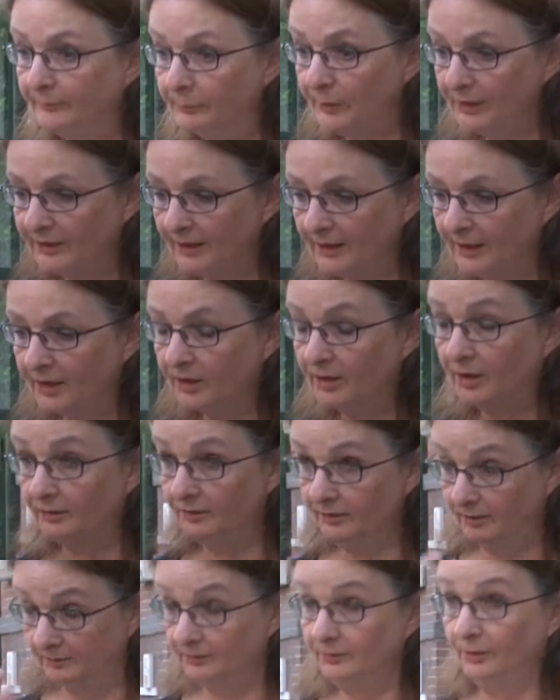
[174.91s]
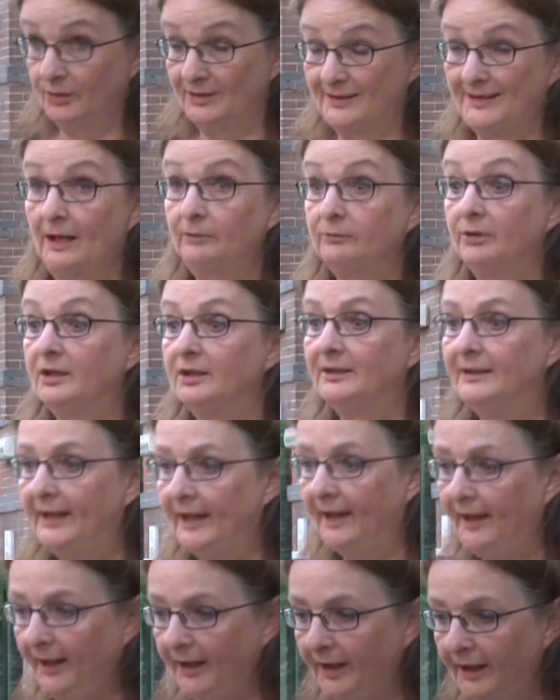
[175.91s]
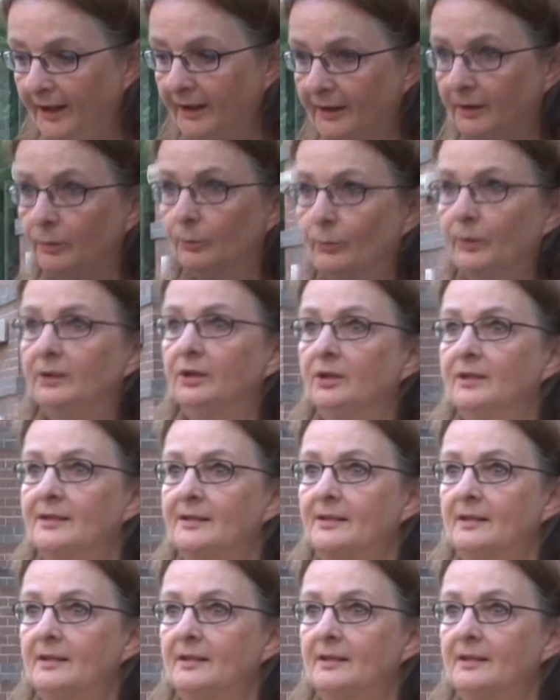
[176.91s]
with the sound there, with